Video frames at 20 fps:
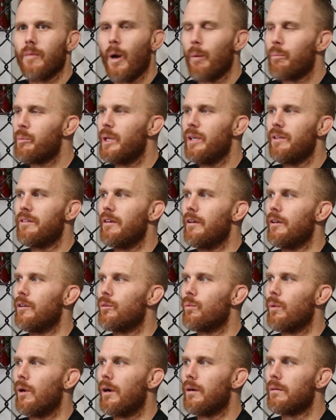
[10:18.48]
PT as
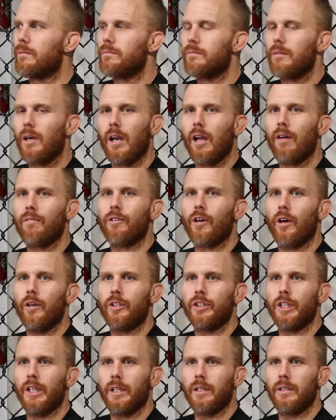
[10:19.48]
well. I love
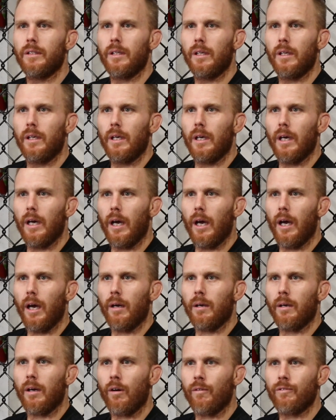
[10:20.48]
coaching.
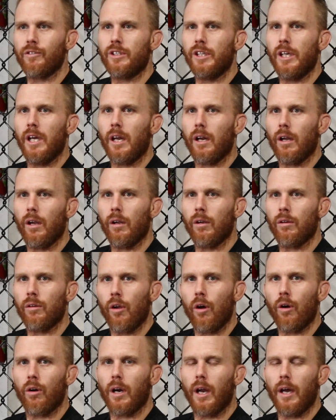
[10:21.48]
Obviously had a
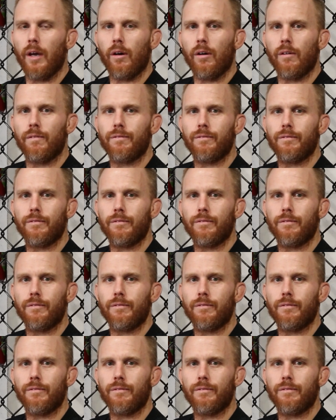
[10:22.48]
long layoff.